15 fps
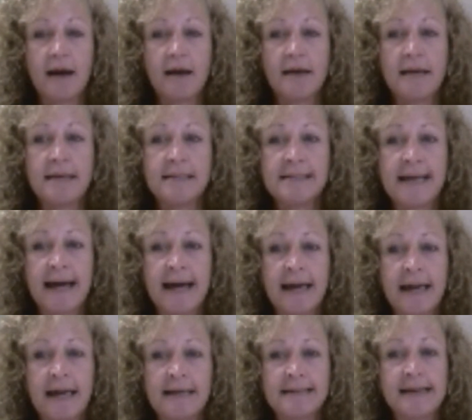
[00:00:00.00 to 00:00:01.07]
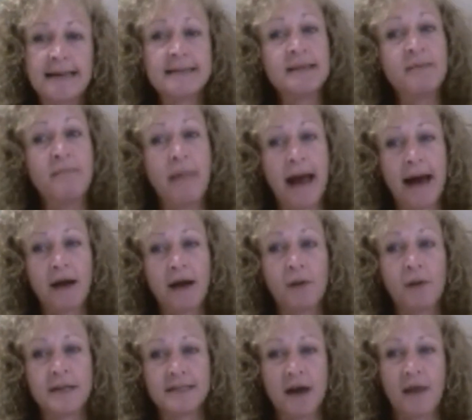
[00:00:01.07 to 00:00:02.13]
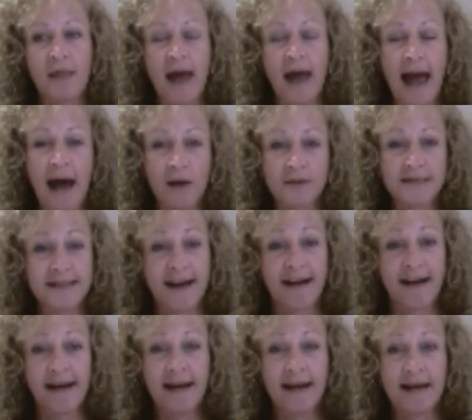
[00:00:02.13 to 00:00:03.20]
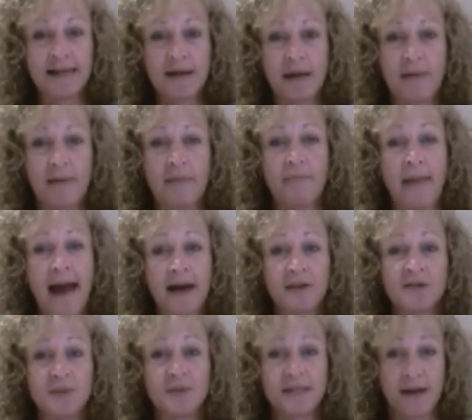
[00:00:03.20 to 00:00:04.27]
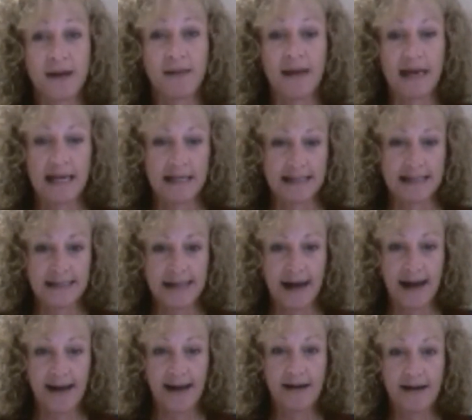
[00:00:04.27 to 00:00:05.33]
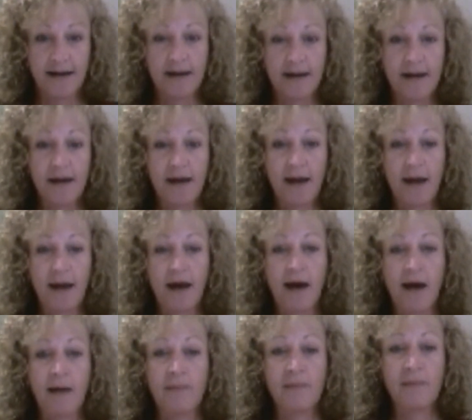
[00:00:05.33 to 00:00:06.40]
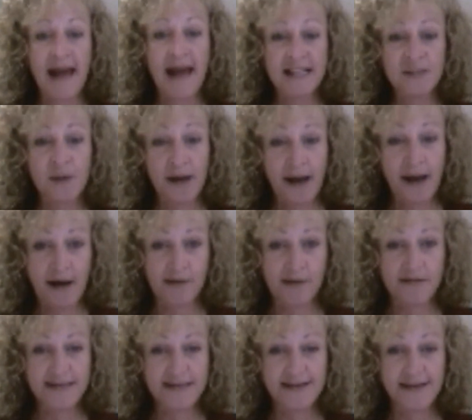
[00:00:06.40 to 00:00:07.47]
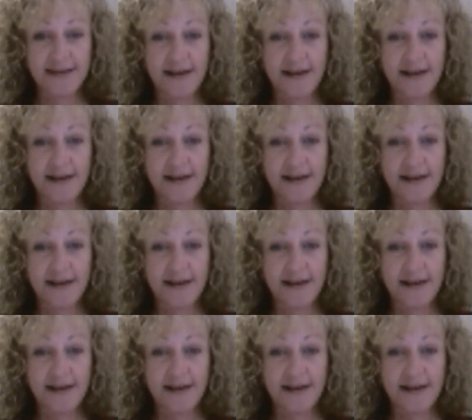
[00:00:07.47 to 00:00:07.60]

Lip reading: he said, it doesn't matter what's on the outside, it matters what's on the inside. That's what counts.